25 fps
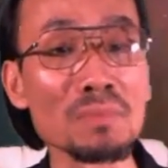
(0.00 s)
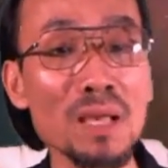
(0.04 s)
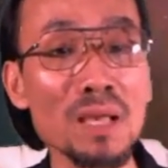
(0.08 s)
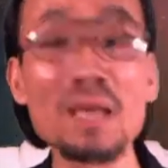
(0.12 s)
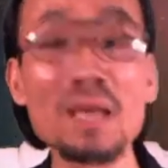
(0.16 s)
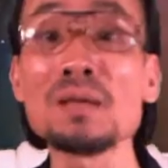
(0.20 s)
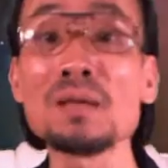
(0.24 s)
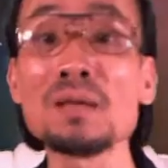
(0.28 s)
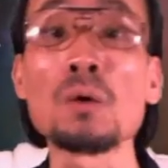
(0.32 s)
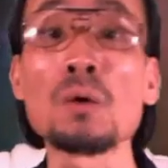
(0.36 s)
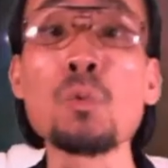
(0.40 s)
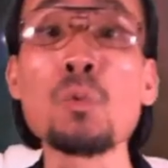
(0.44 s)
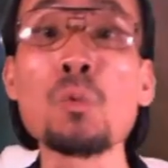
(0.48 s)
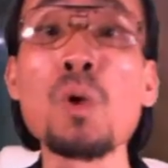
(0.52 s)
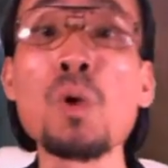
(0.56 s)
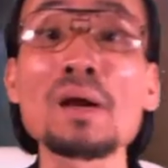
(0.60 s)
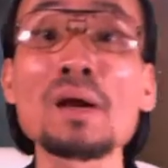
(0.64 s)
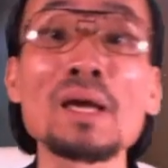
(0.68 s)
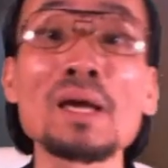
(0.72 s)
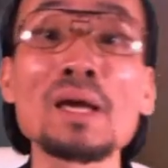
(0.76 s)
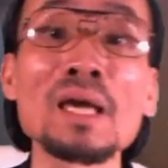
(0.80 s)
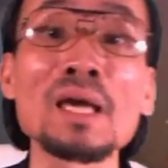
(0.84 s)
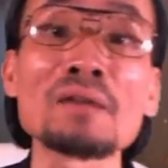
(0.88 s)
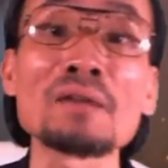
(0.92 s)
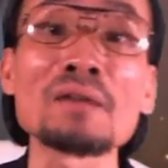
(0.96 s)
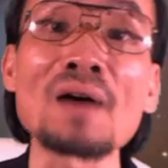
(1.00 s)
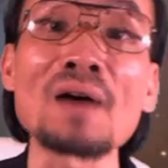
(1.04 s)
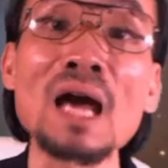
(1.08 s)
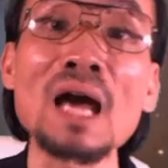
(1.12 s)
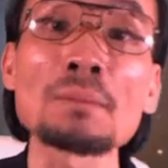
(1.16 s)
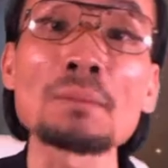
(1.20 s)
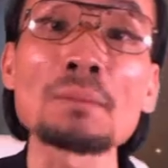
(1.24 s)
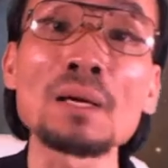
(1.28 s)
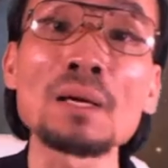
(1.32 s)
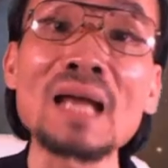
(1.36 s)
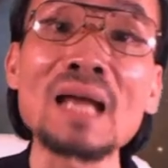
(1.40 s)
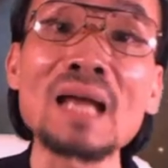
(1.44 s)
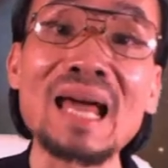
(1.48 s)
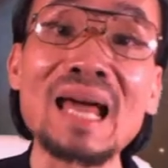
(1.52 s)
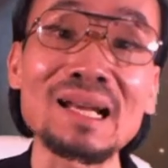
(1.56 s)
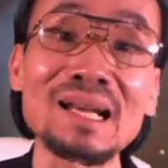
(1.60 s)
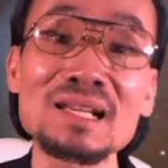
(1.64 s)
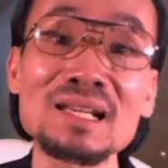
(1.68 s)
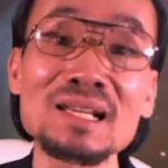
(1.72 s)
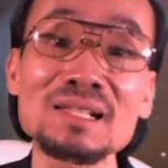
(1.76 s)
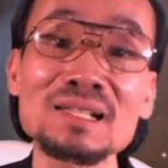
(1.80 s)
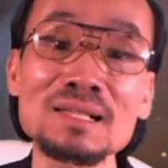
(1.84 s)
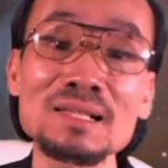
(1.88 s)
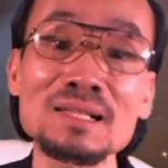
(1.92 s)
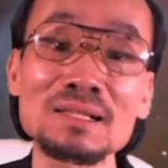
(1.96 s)
in the working environment at
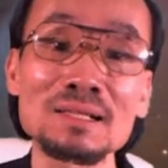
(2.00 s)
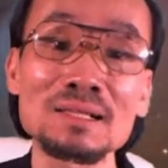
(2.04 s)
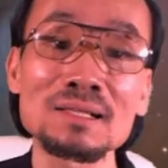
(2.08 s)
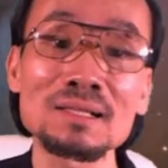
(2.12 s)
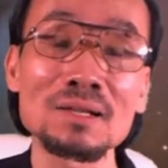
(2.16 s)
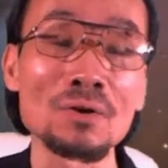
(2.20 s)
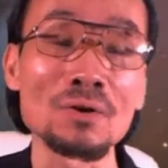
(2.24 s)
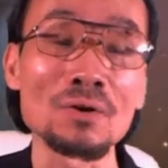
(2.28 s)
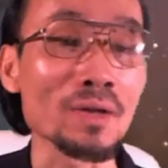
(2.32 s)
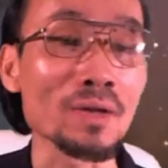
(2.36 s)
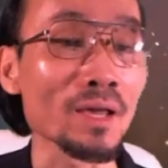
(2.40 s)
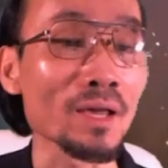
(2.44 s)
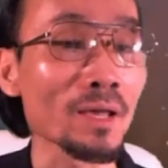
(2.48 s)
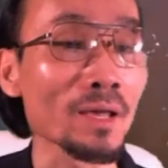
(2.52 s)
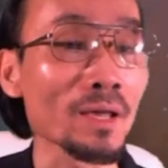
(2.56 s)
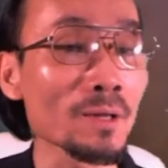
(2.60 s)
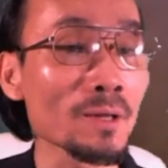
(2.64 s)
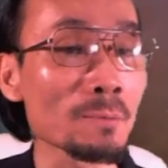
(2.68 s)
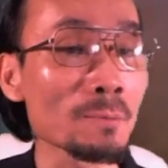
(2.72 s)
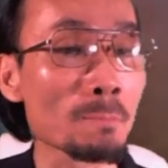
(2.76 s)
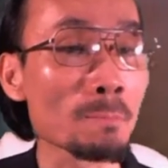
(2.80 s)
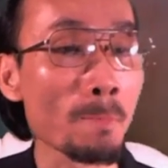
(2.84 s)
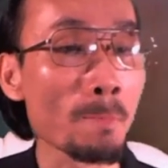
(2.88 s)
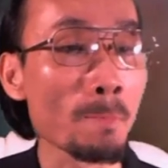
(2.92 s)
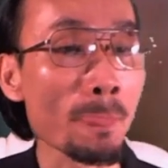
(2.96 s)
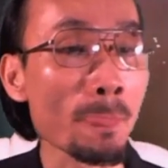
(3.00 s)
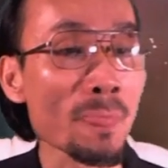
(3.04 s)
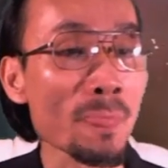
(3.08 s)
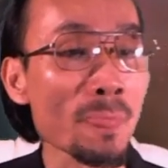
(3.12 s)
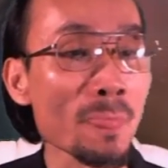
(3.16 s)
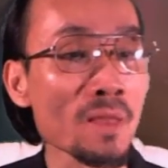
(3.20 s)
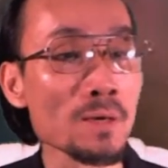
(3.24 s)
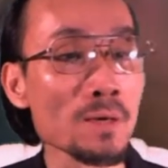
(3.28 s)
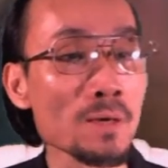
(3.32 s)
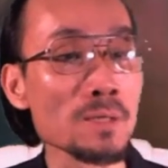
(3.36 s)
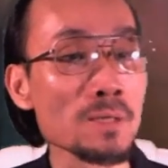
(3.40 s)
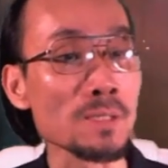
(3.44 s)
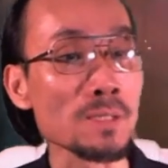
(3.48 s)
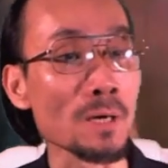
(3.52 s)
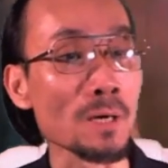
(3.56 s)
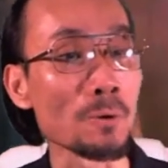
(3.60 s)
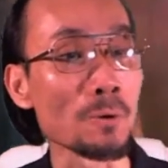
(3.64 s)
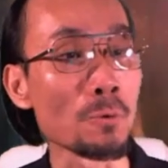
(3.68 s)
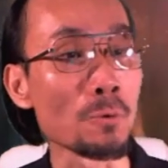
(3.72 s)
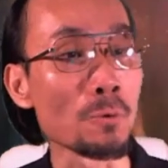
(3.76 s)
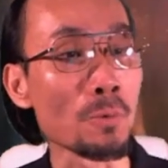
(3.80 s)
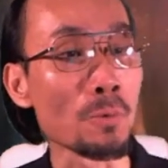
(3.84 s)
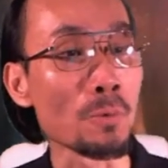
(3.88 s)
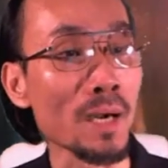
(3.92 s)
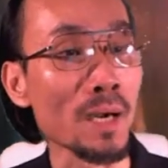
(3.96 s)
least. Okay,
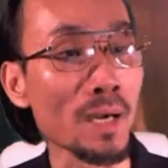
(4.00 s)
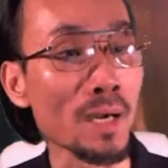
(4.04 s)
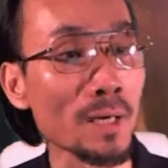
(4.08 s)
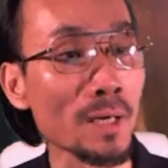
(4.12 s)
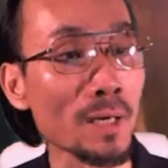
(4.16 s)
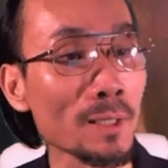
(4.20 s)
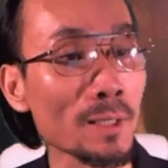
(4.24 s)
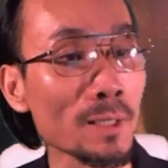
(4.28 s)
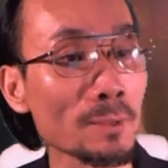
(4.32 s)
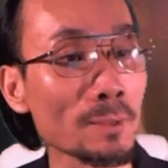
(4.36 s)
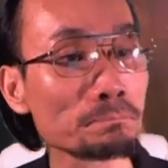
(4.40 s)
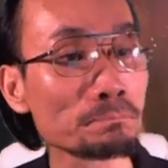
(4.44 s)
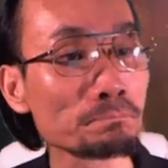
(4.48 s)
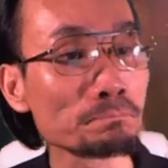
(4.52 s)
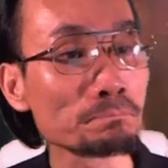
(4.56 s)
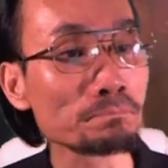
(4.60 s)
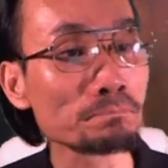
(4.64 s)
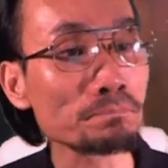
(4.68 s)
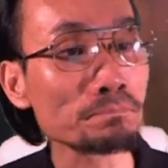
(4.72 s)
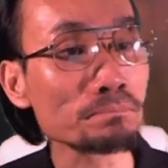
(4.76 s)
so.